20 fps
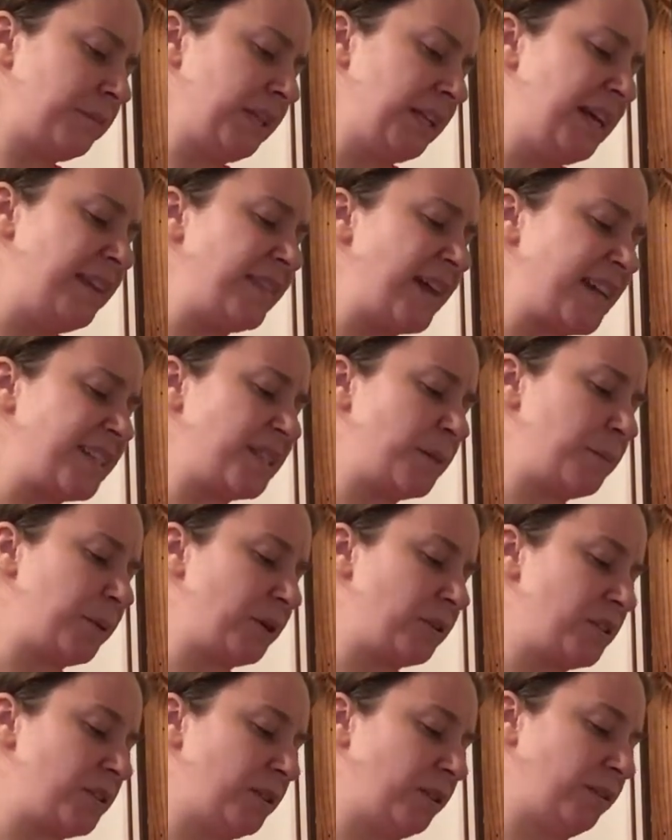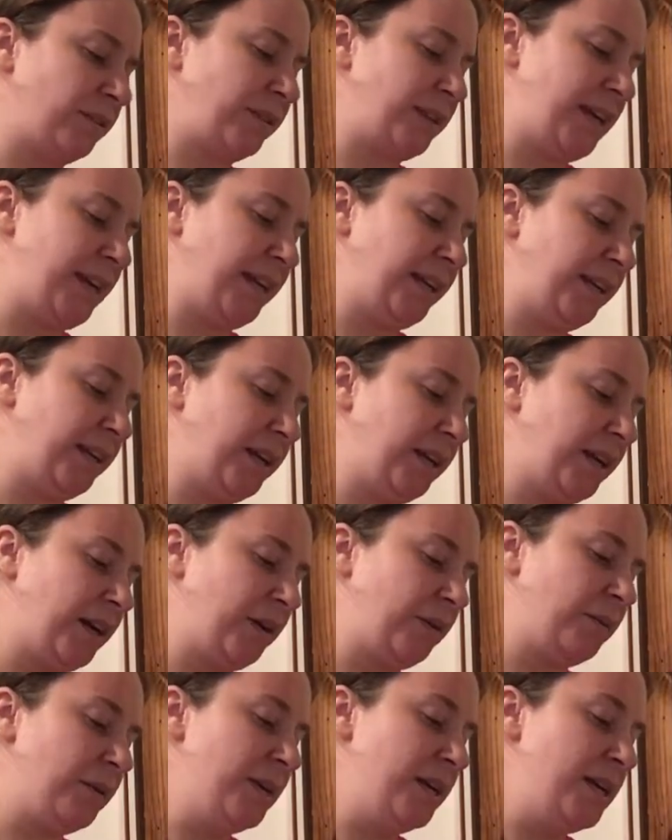and that's a personal thing, you
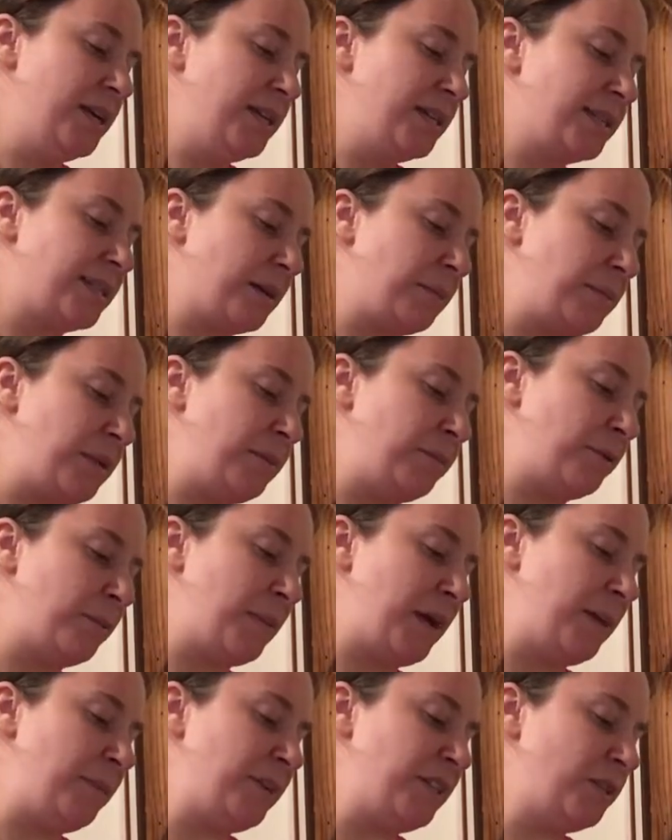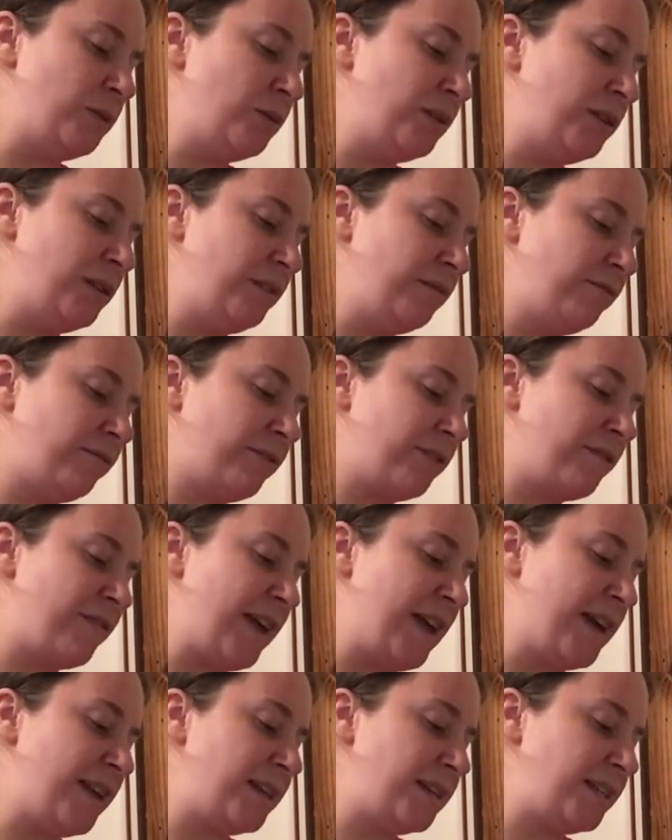know. Some people may be doing it for
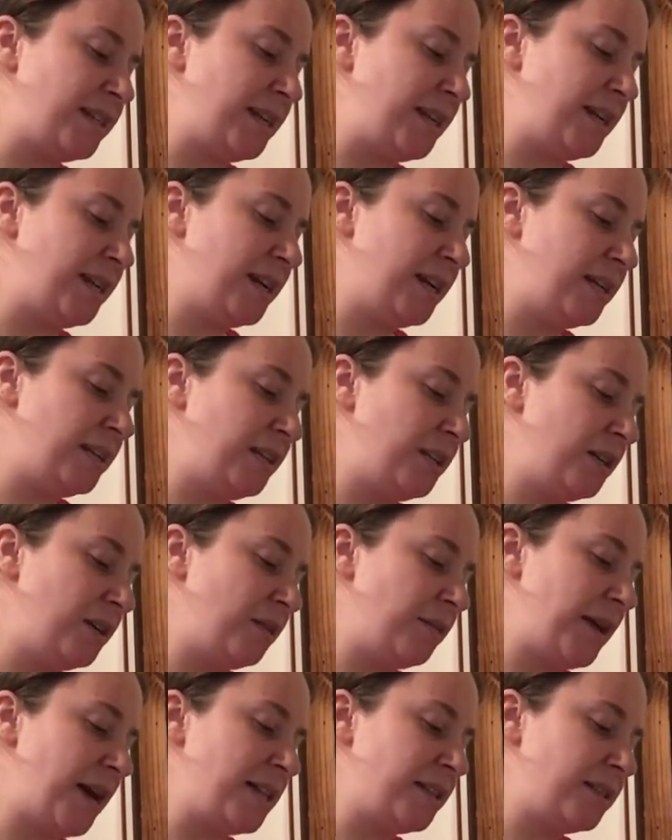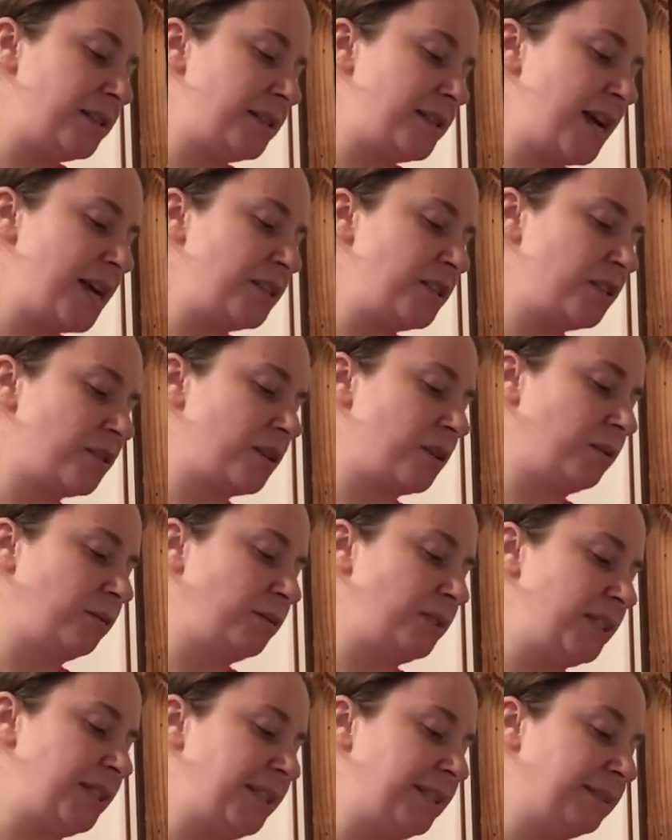vanity, and, you know, that's your
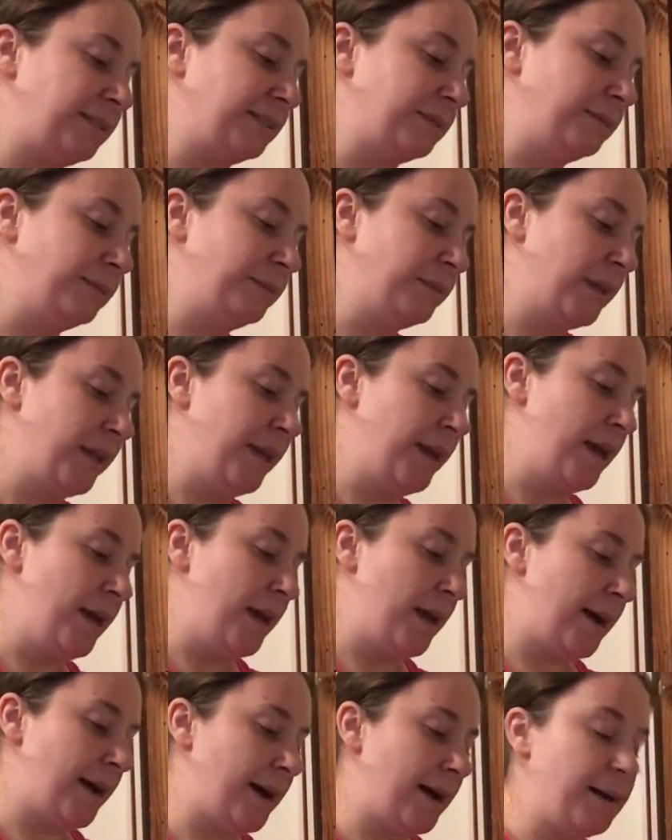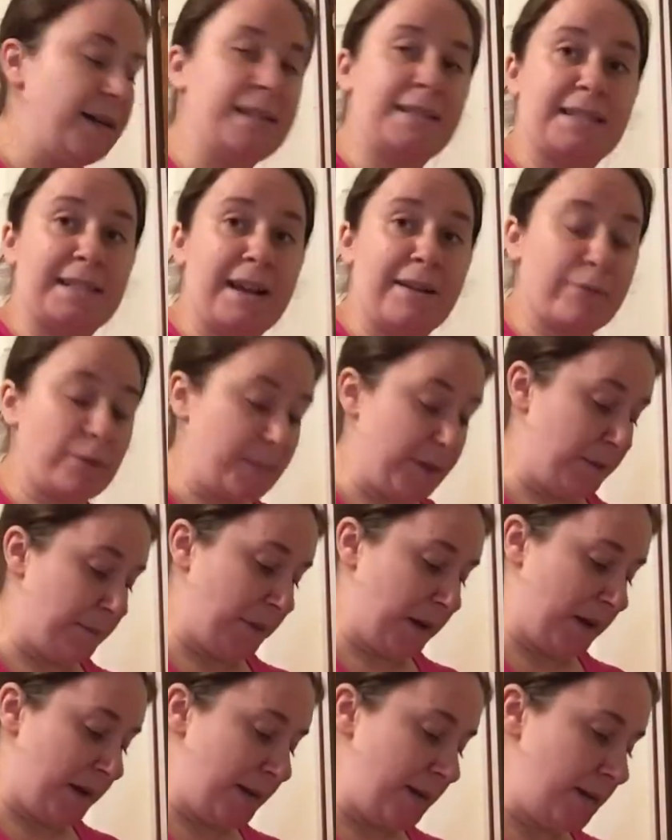own deal. It's never been
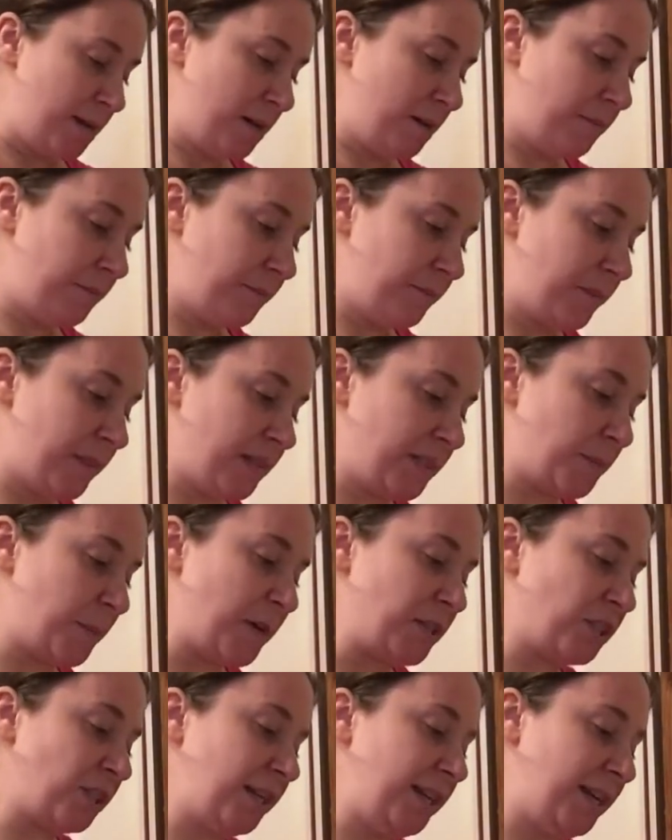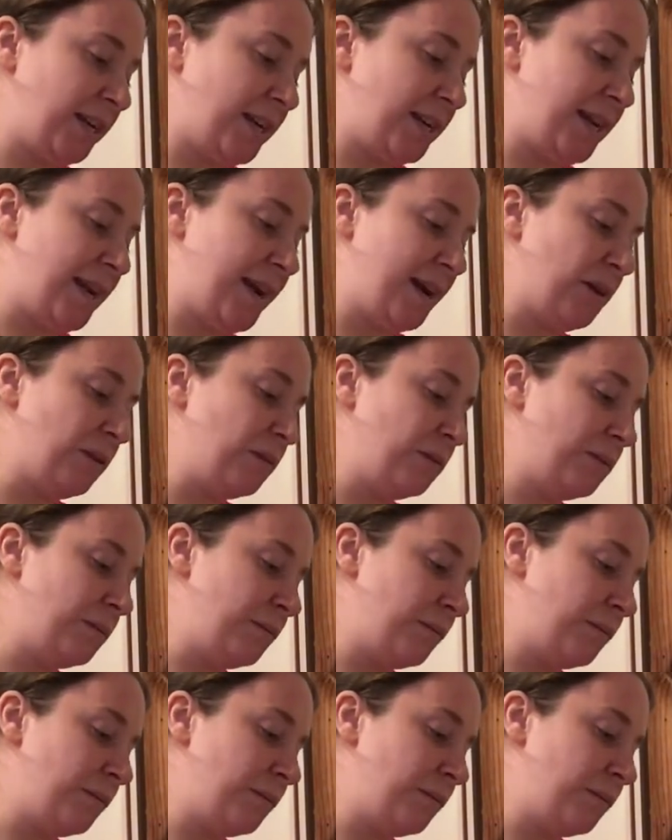mine, especially not now.